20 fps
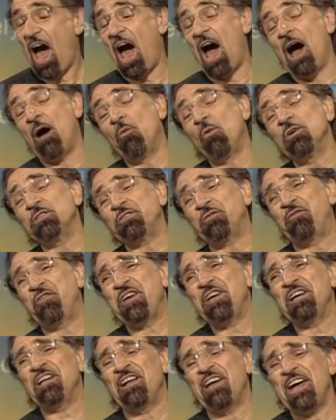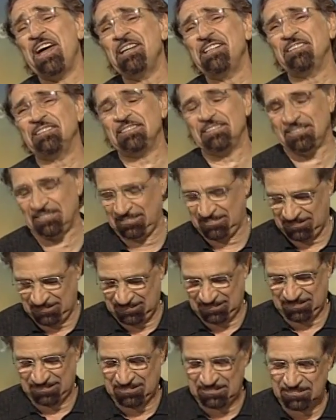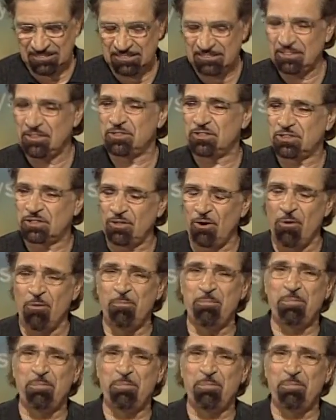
I was feeling so